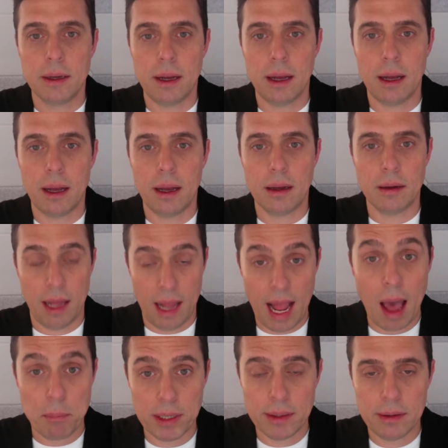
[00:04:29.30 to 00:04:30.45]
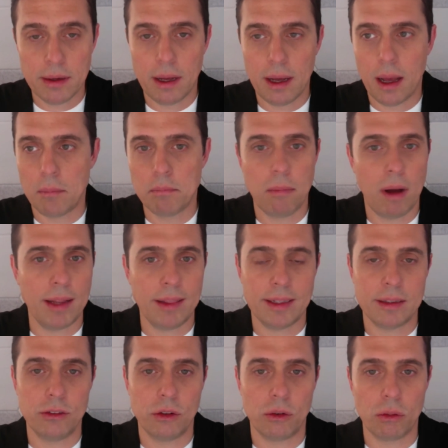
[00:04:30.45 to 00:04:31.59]
happen. I think
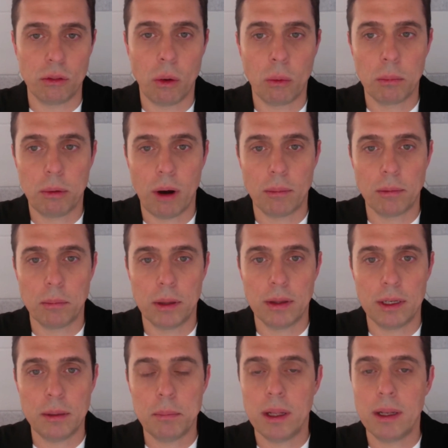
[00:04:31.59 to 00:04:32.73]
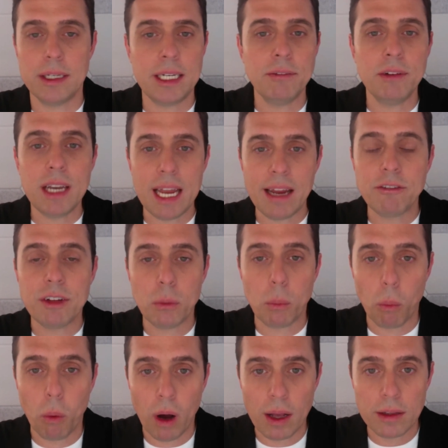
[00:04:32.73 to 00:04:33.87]
these are lower probability. But even if it
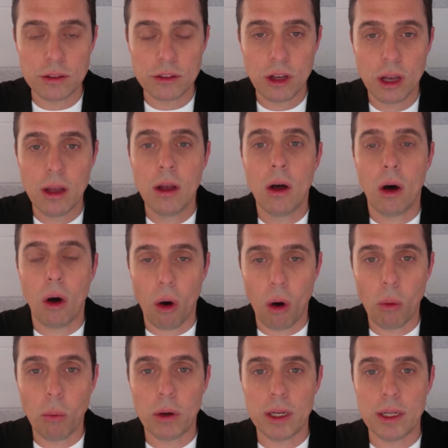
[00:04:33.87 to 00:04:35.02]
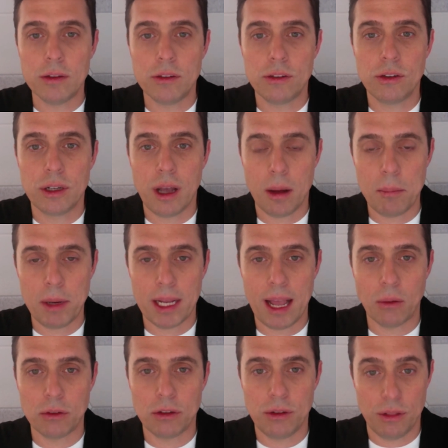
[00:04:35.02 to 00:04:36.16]
was always coming
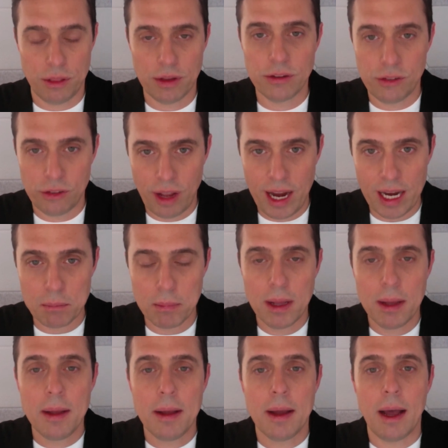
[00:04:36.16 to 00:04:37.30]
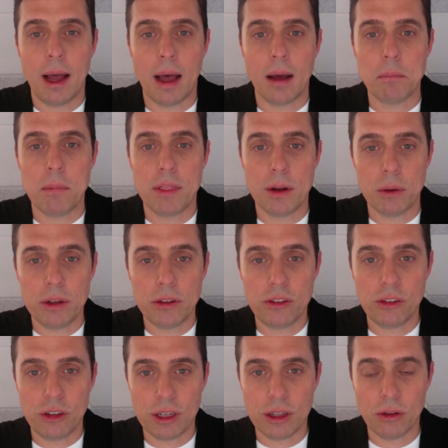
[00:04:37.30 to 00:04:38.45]
out the same, there is
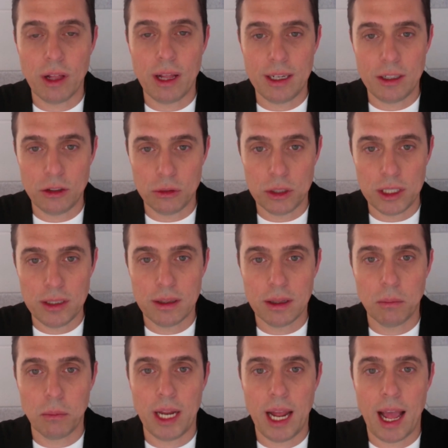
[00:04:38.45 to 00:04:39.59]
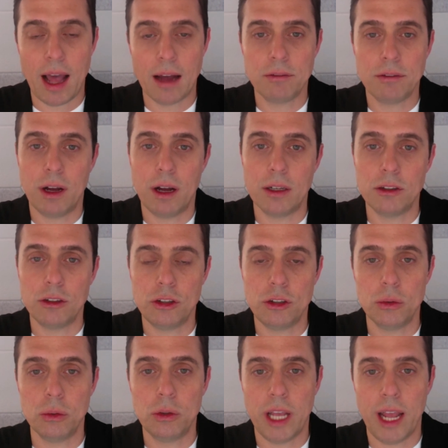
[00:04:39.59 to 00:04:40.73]
still a duty that we have
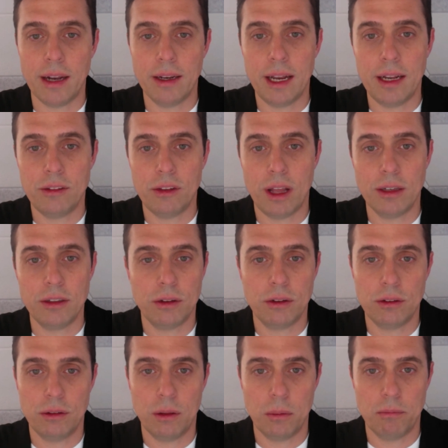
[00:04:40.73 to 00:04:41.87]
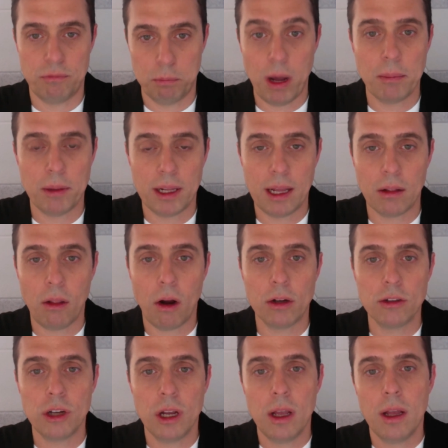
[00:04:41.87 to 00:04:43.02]
to candidates and to the public at large